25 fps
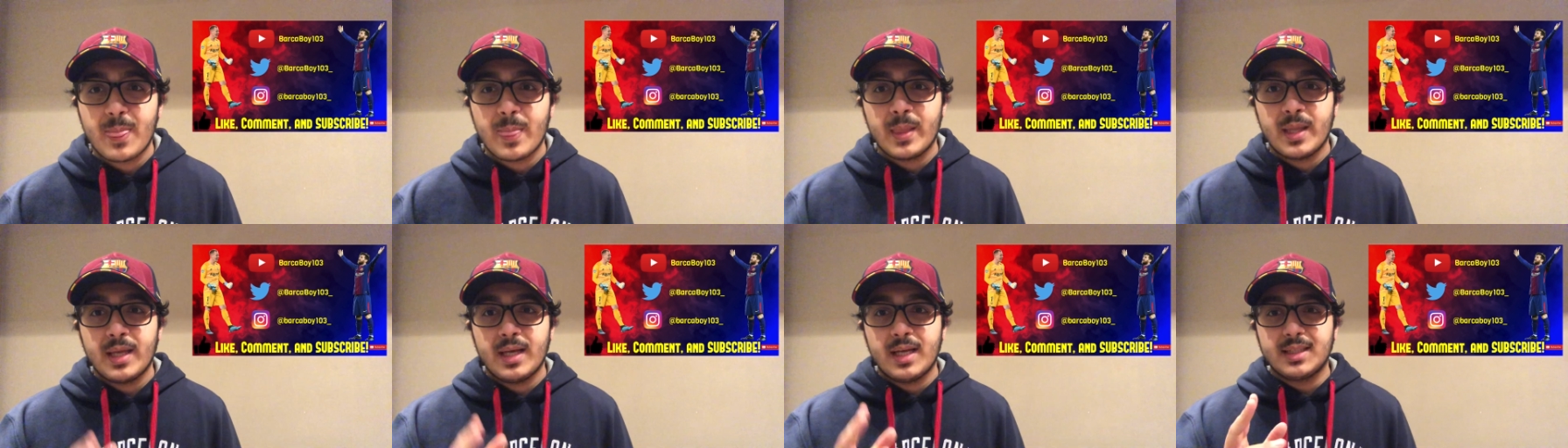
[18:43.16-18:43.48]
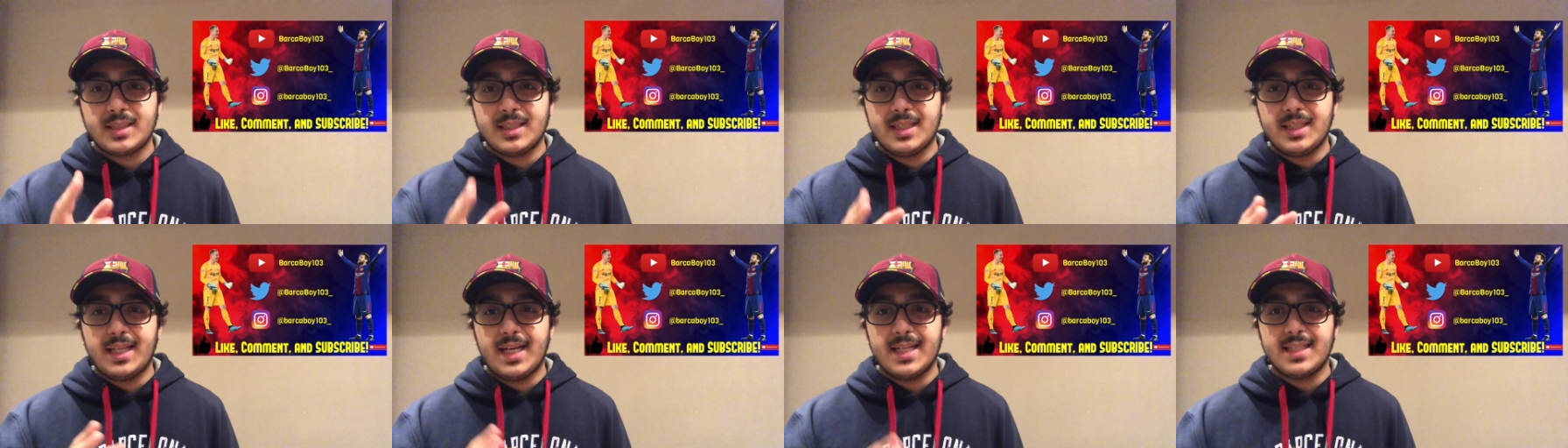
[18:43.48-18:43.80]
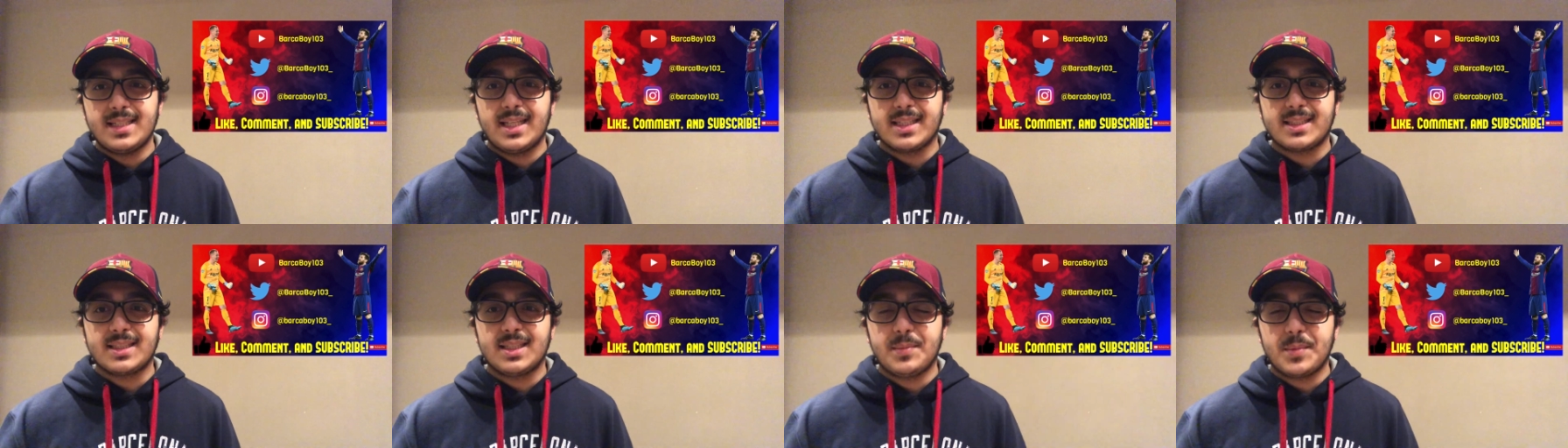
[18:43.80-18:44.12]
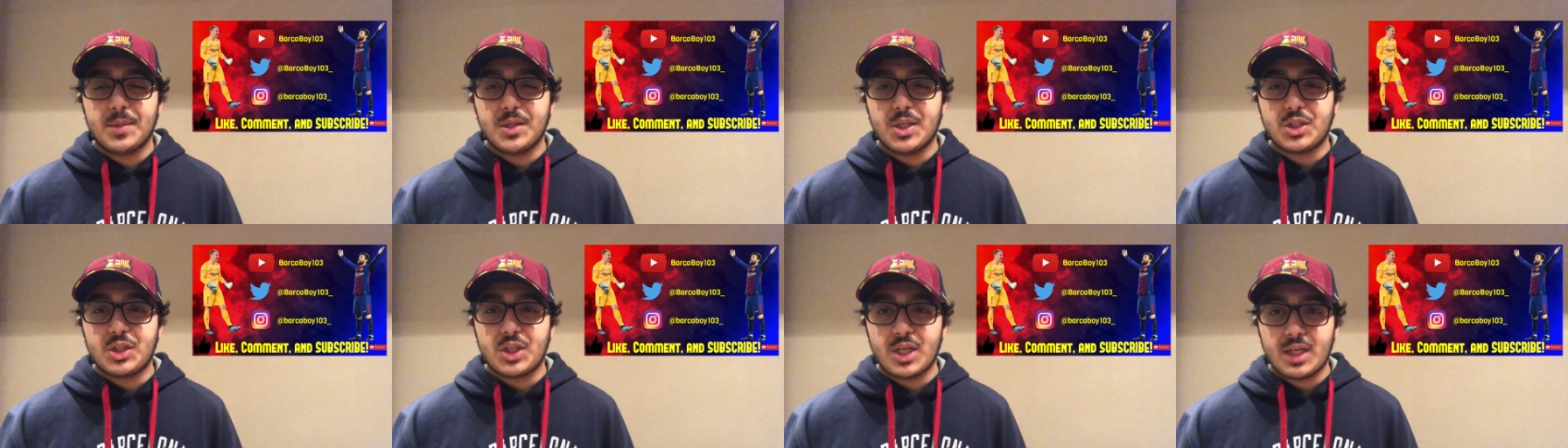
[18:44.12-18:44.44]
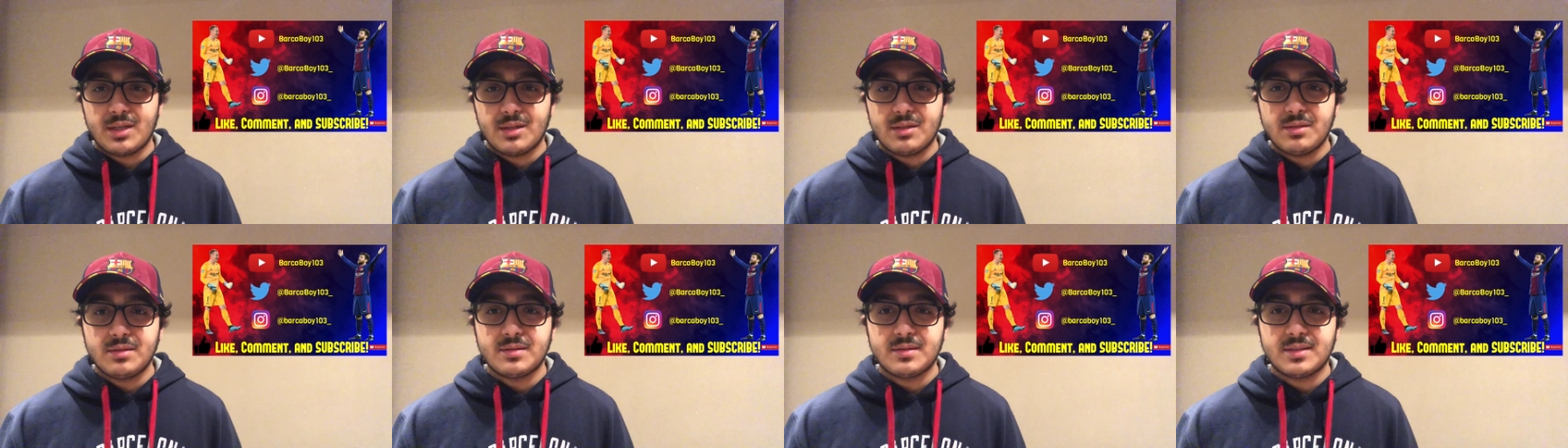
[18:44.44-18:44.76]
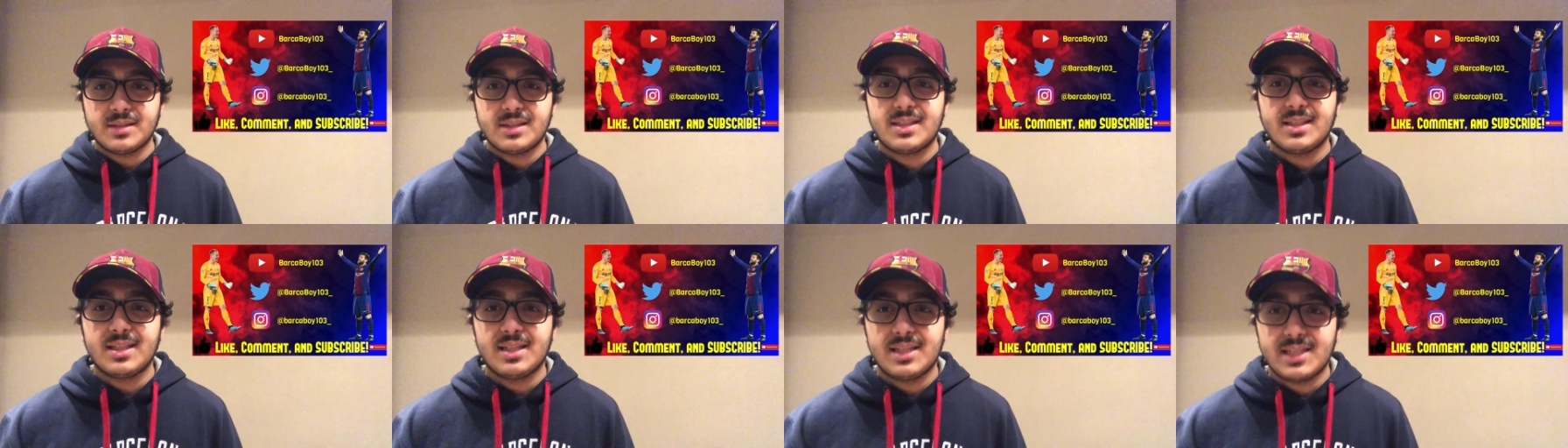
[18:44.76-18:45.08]
See you guys next time on the channel.
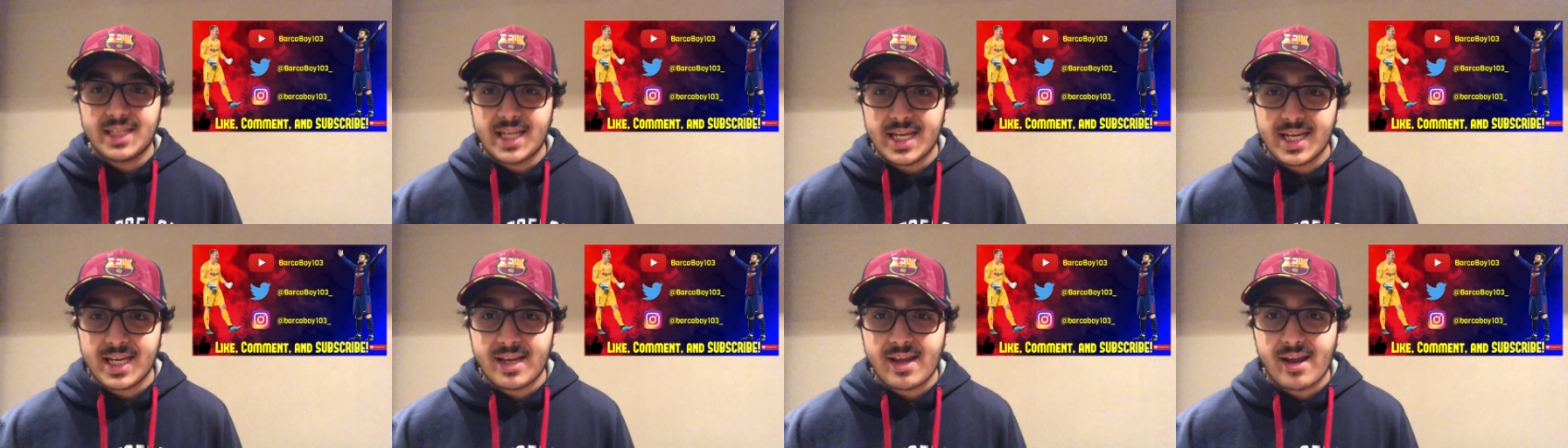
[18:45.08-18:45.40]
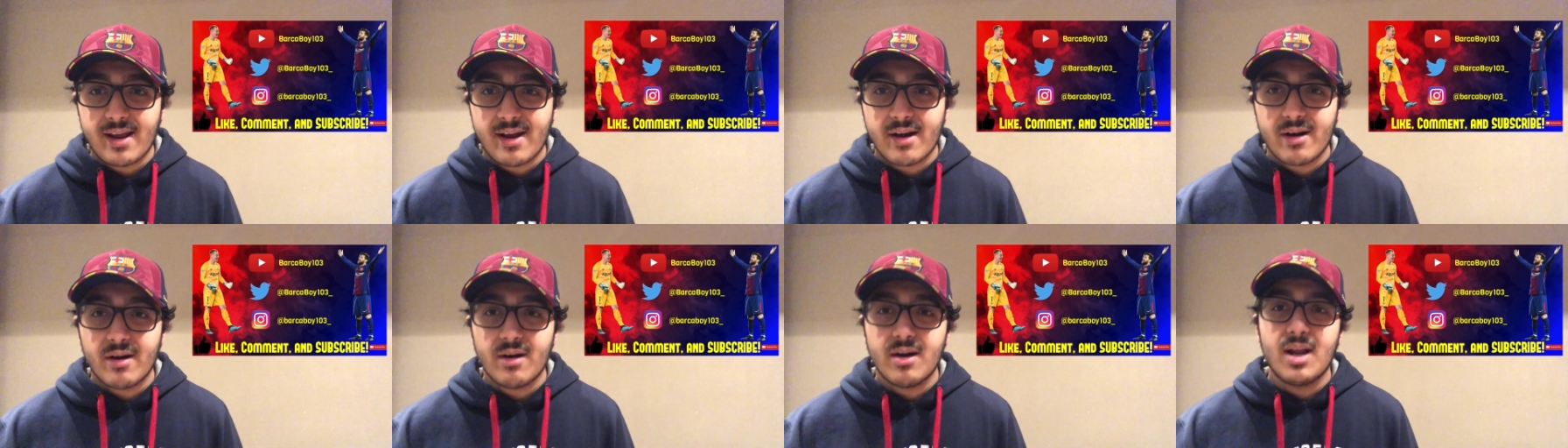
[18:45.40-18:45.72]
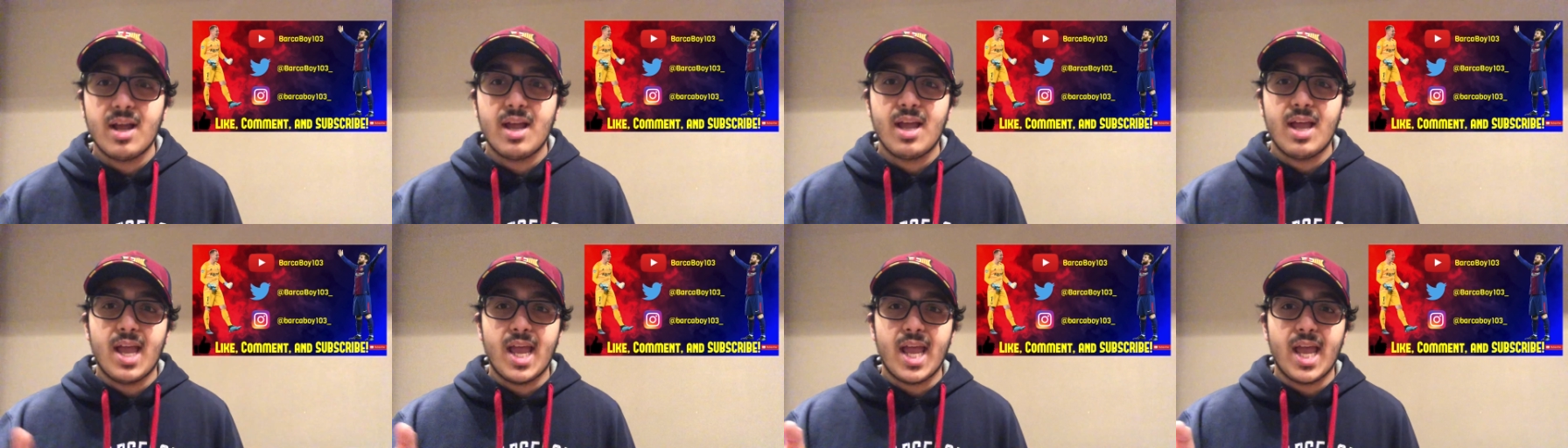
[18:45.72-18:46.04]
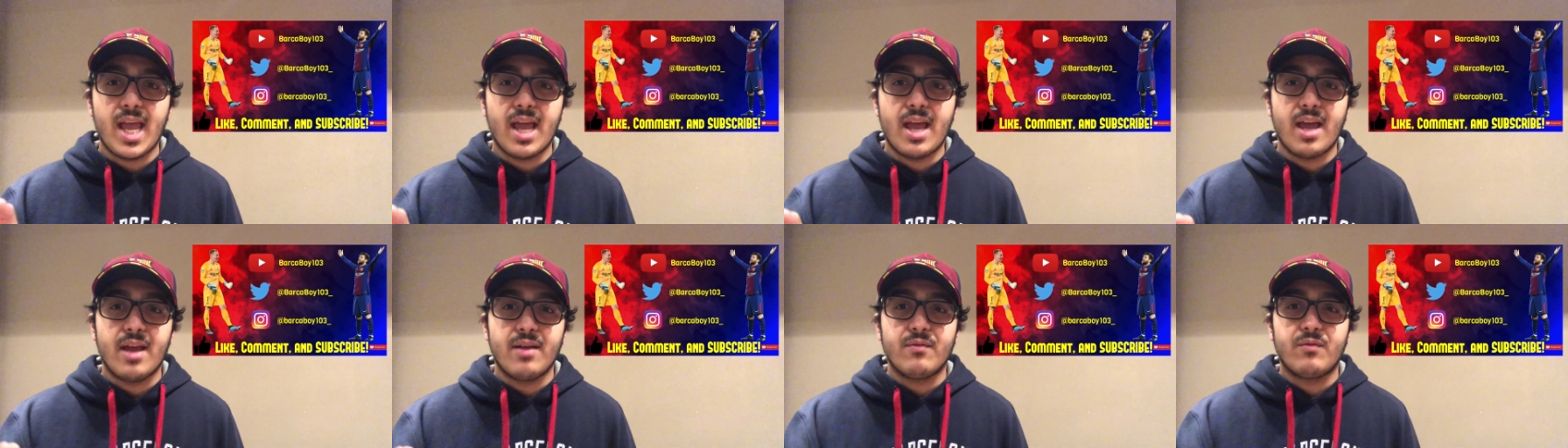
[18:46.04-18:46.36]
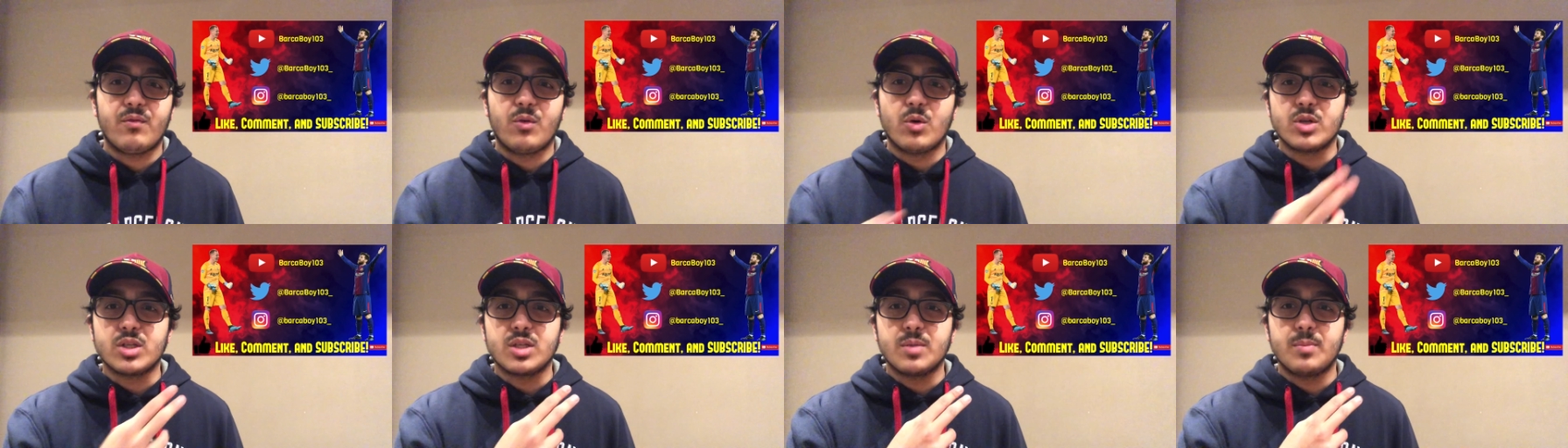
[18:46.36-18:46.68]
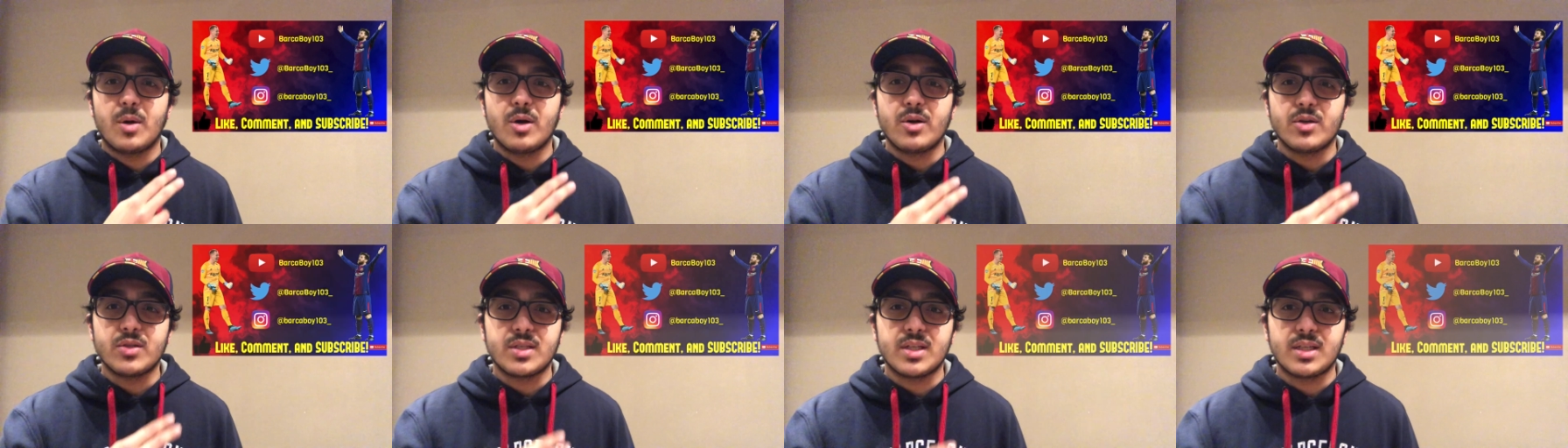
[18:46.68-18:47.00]
Take care and Forza
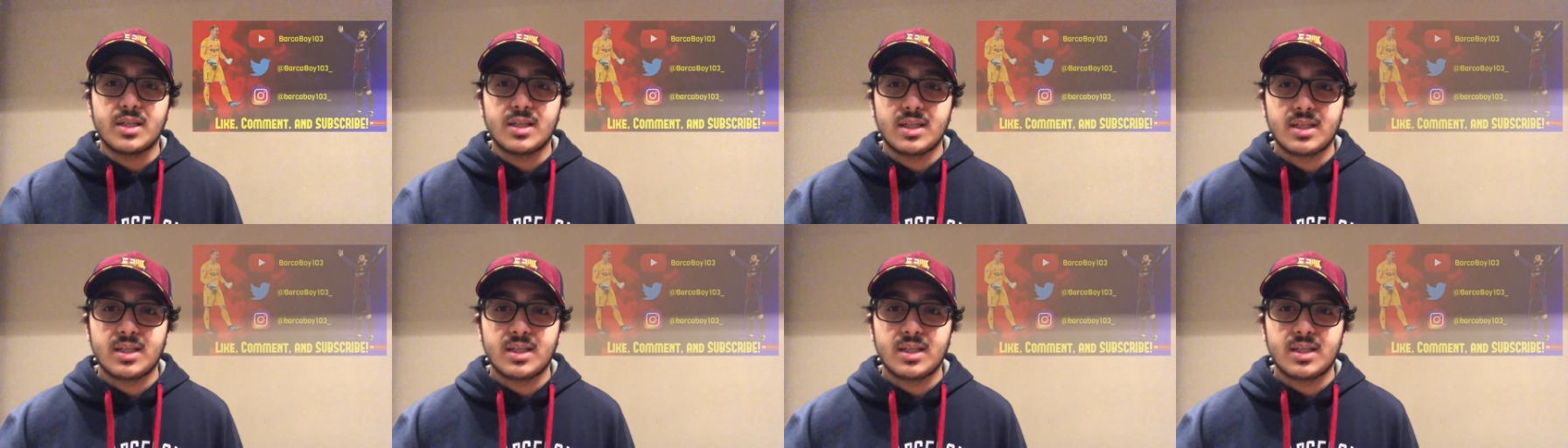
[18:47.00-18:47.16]
Barca.